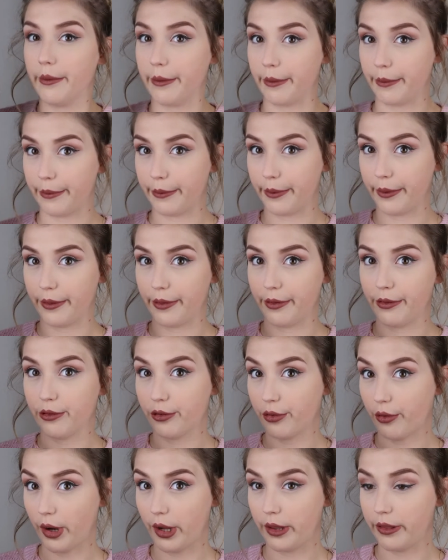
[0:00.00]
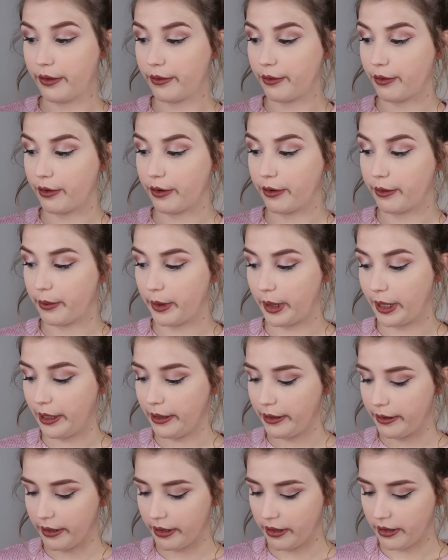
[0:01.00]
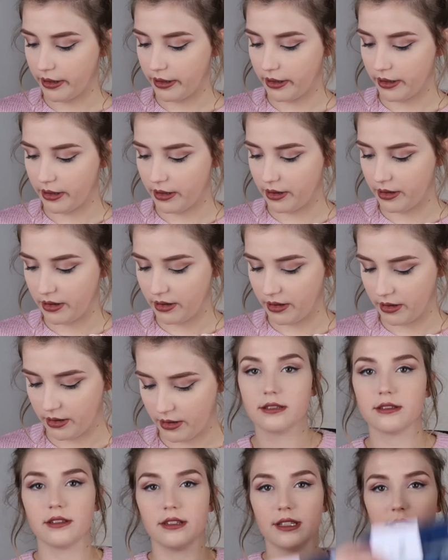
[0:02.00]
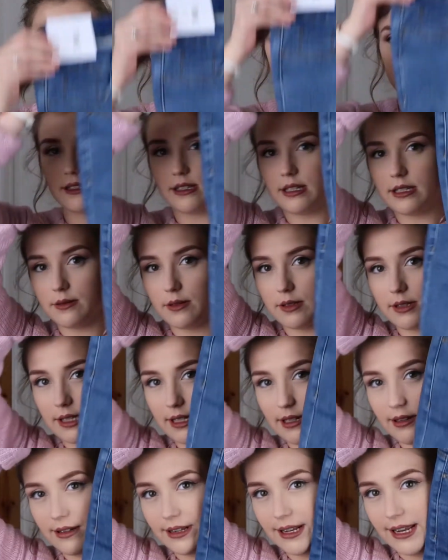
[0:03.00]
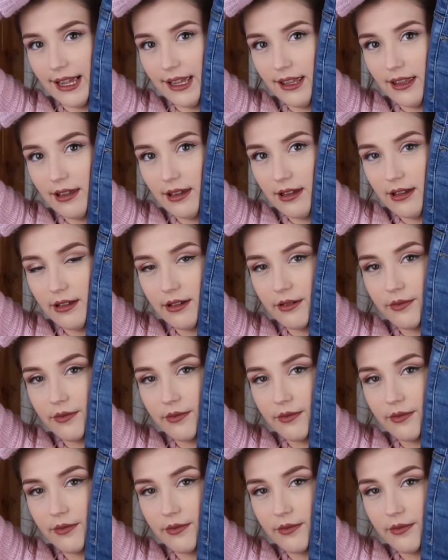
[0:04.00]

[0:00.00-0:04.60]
we'll try these on in a minute. So these is what they look like.